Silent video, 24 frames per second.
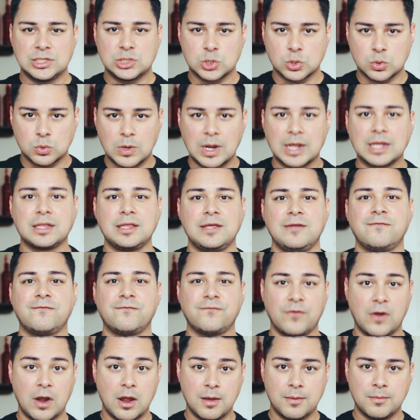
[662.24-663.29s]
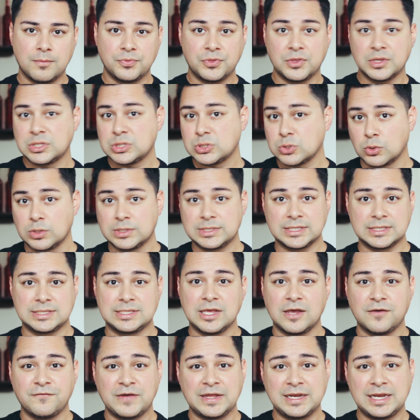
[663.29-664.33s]
directly from the source
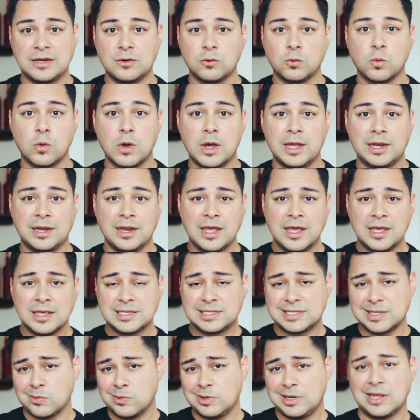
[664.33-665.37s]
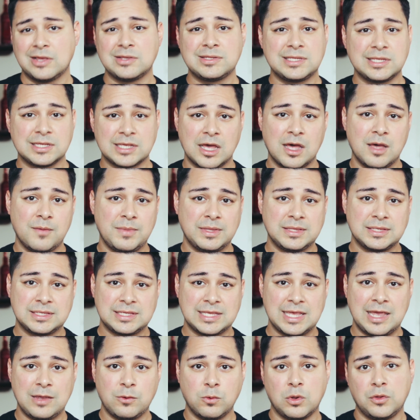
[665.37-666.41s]
itself. I didn't want someone else to come and
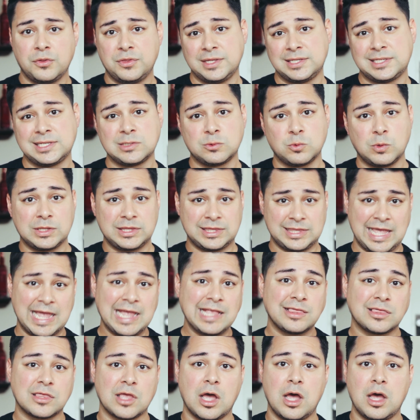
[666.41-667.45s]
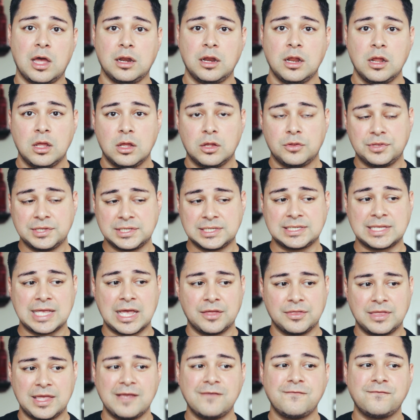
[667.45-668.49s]
say, well, this is what they thought, this is
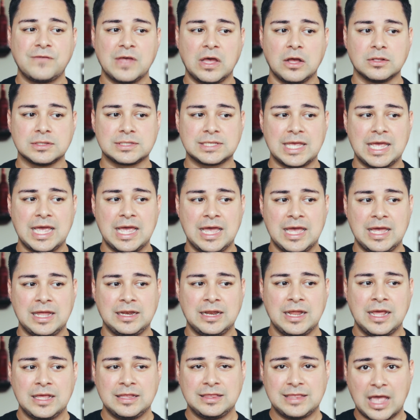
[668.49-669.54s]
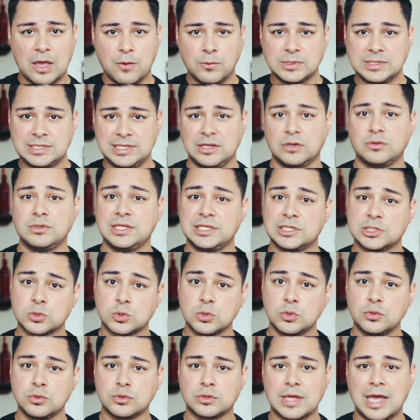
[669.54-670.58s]
how they felt, and that was the only
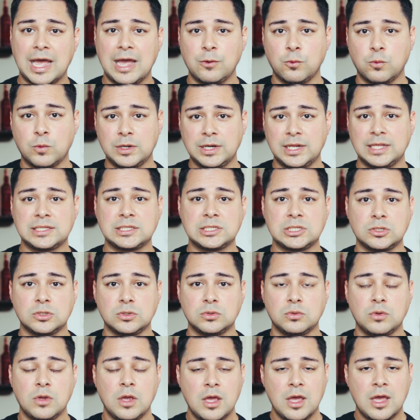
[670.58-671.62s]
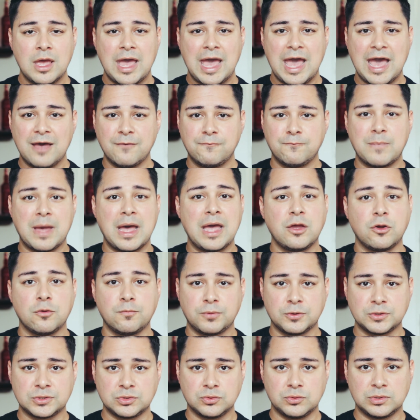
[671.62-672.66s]
truth. I wanted to have my own
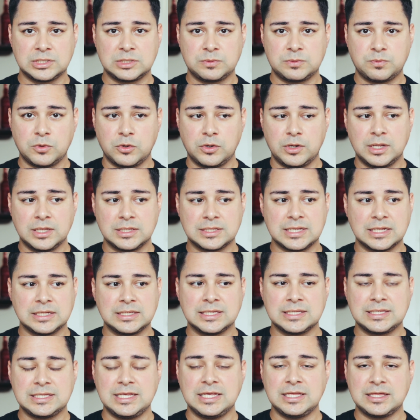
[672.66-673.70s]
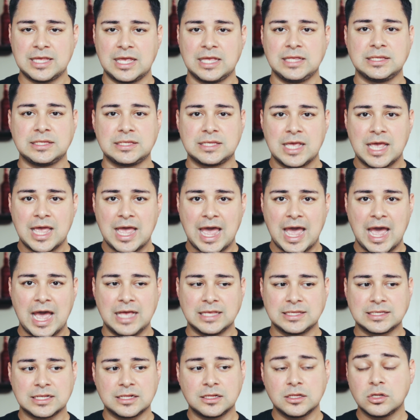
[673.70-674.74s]
personal experience and to see things
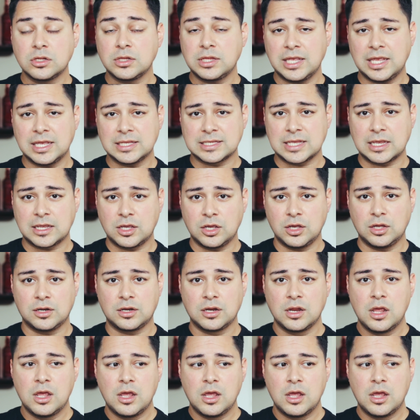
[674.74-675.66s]
as clearly as I could